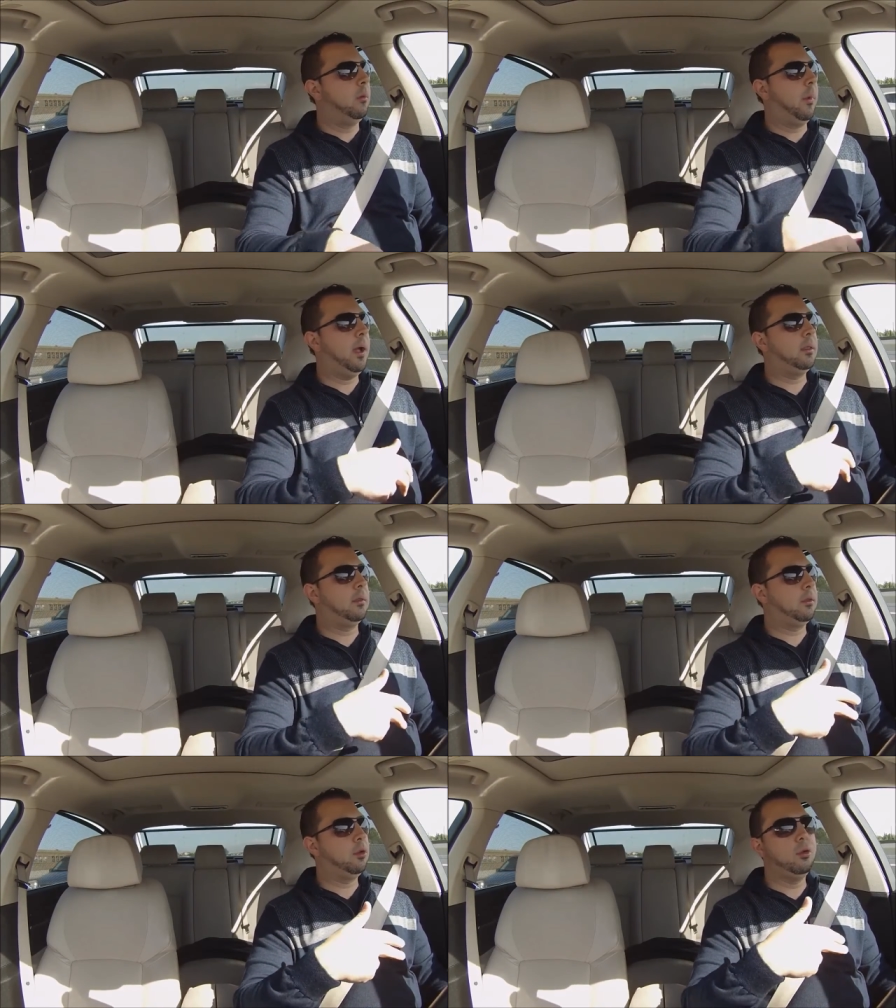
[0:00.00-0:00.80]
my
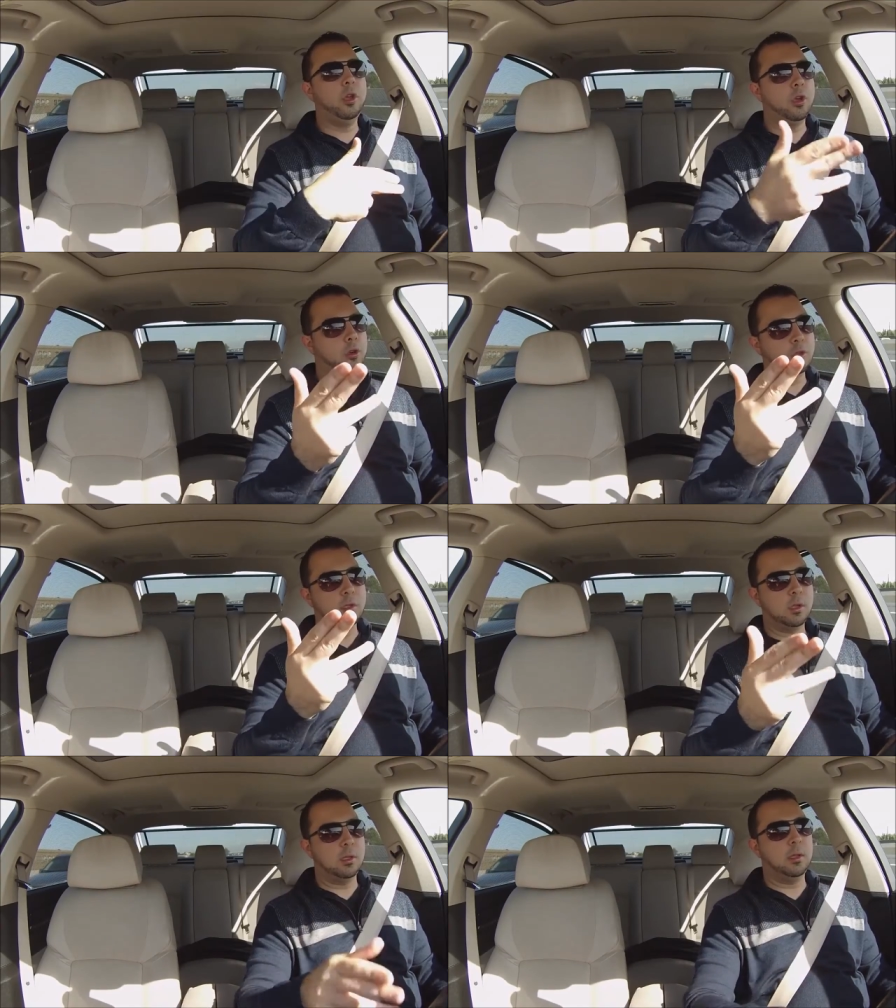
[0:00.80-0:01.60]
two
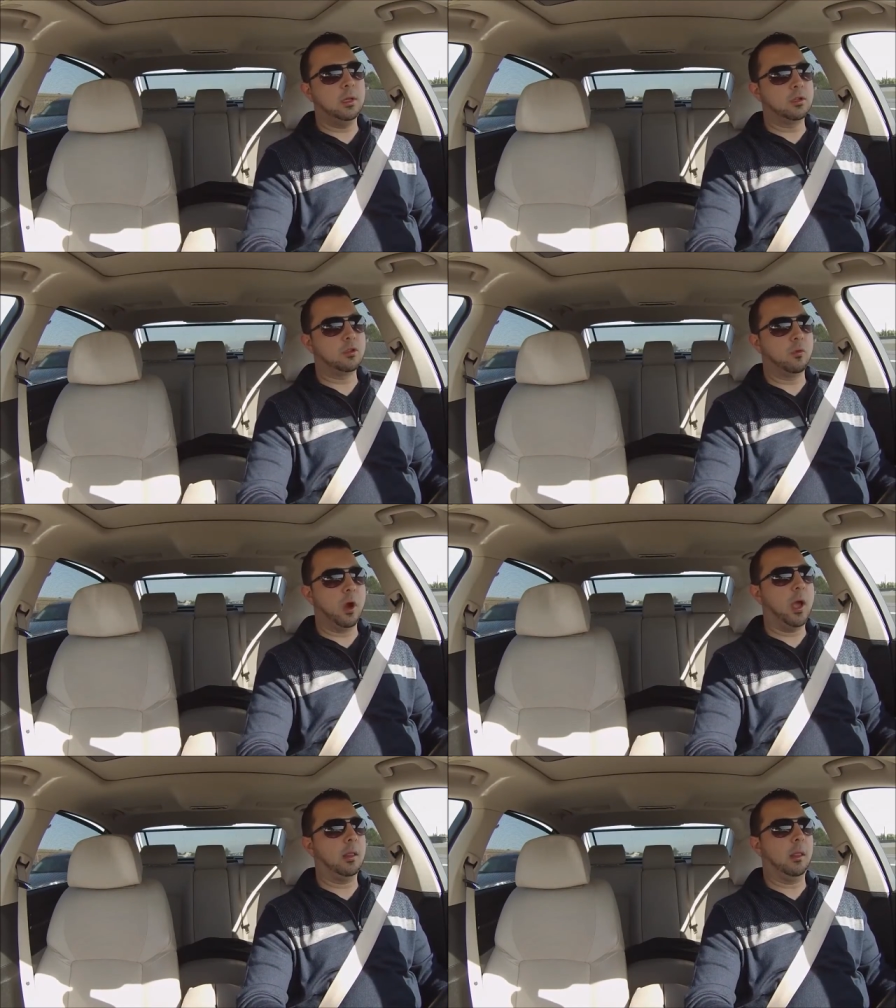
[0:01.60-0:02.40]
years in the industry
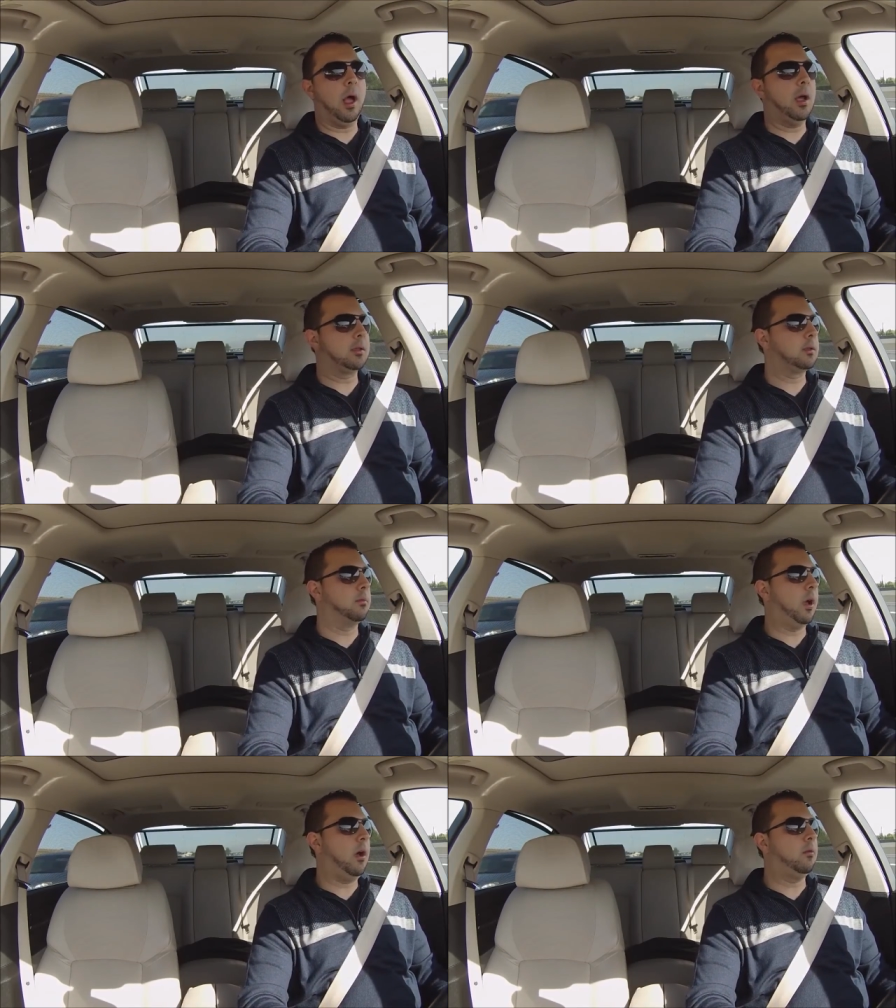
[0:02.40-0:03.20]
where I lost.
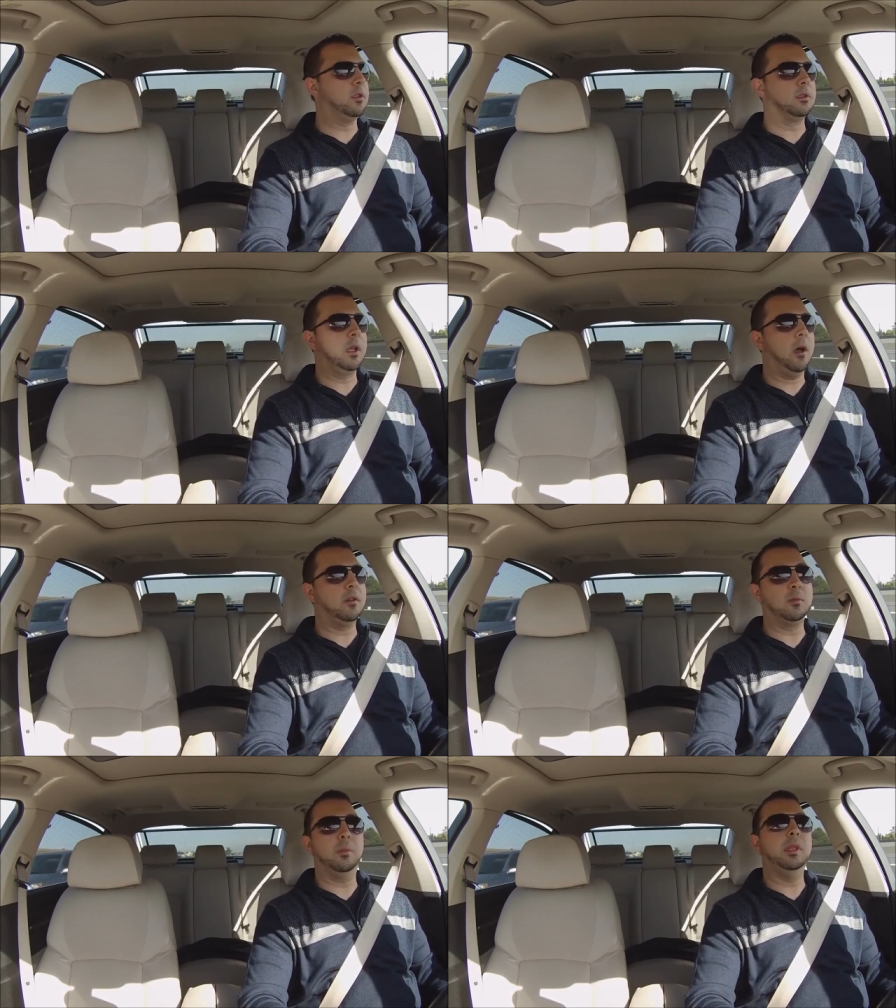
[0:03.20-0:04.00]
I was I
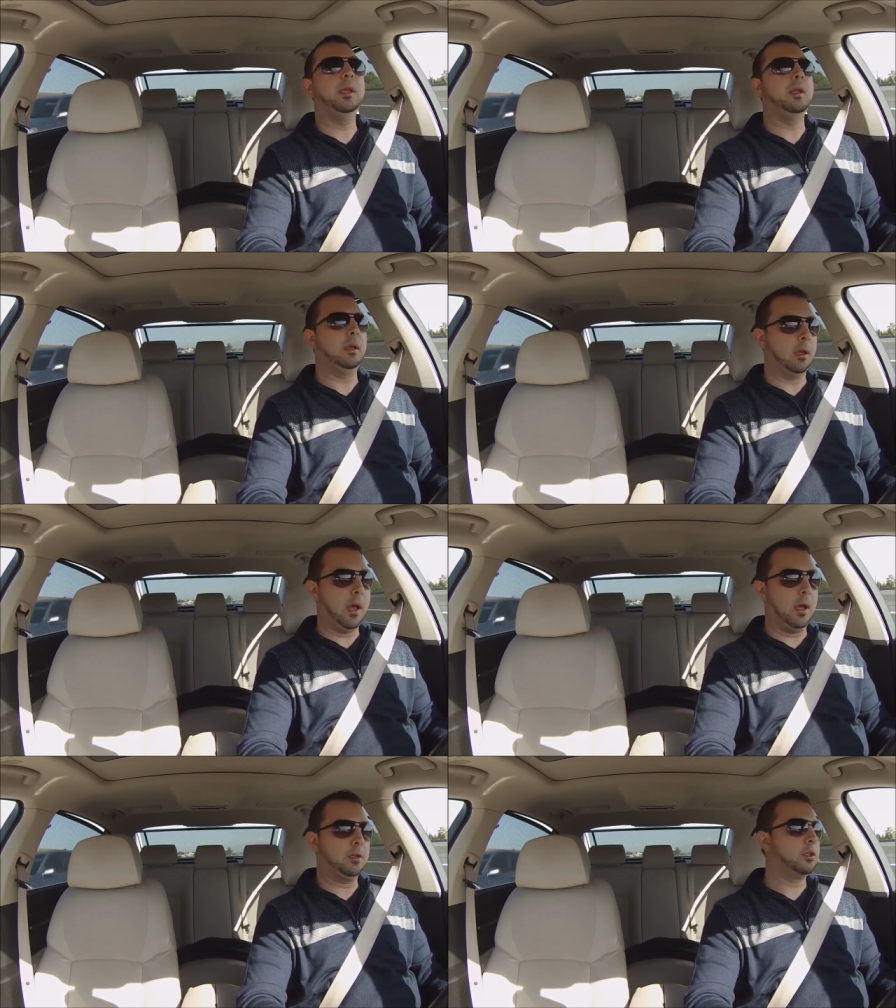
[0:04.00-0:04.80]
was bleeding
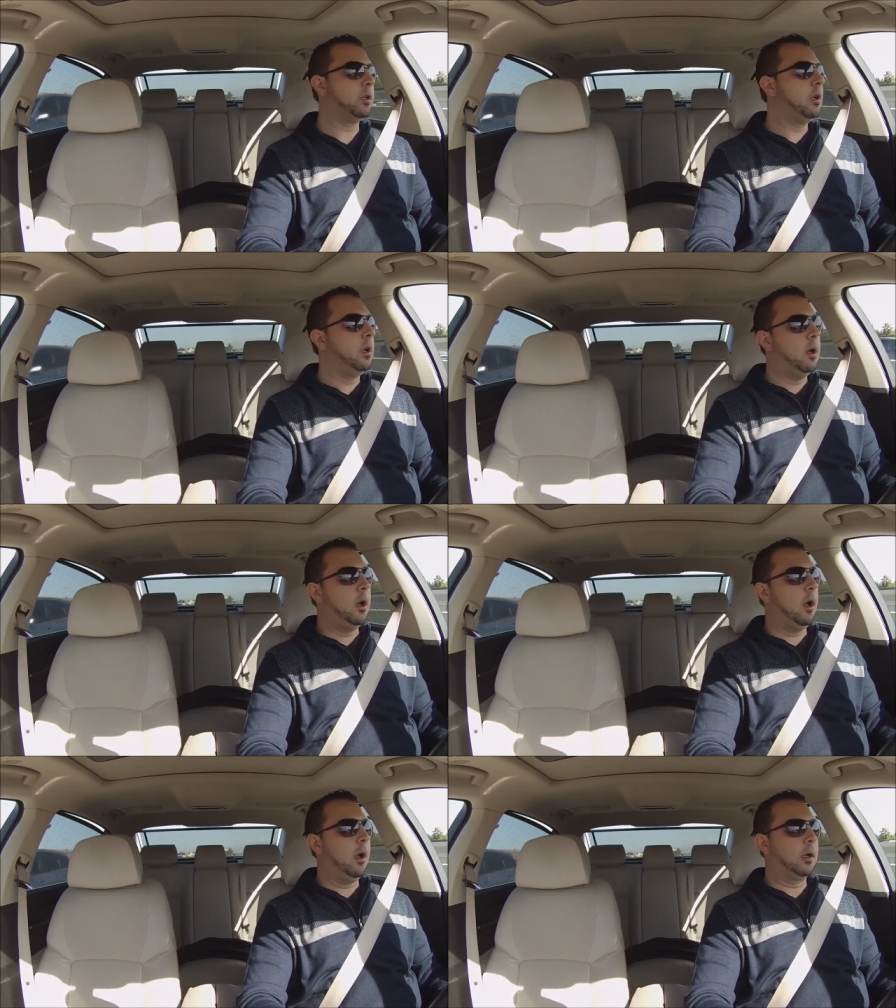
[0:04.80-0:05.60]
cash
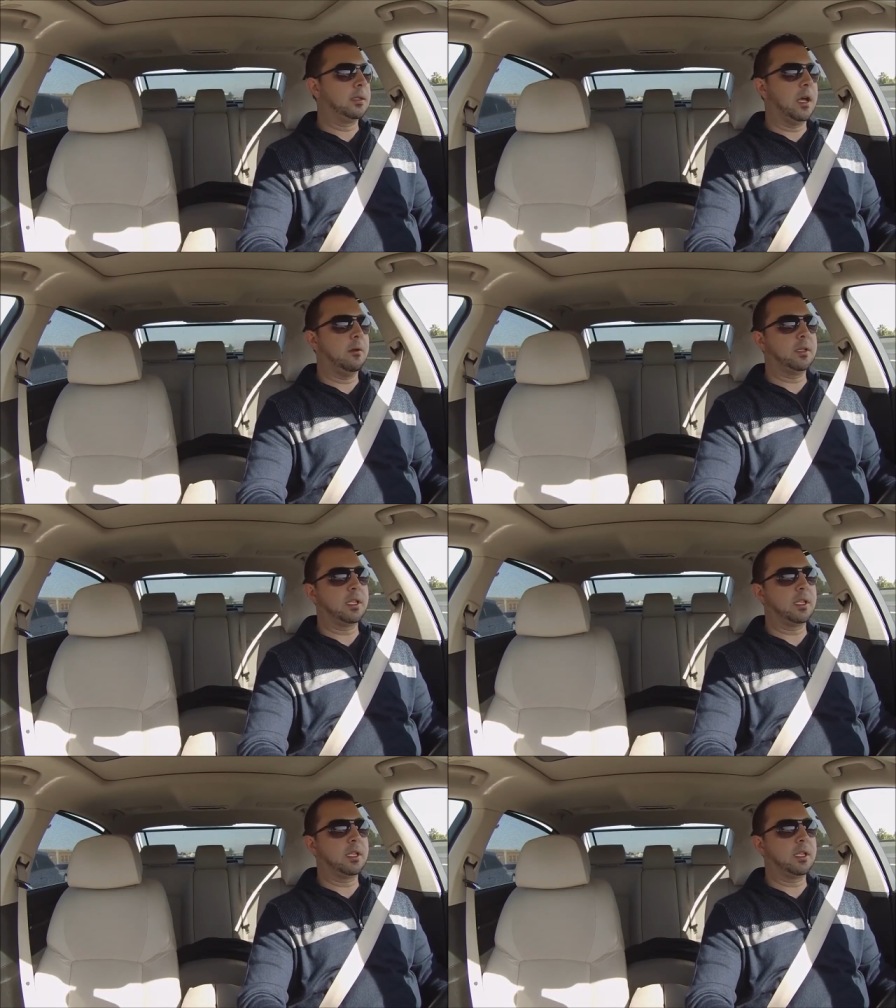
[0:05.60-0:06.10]
because uh, I was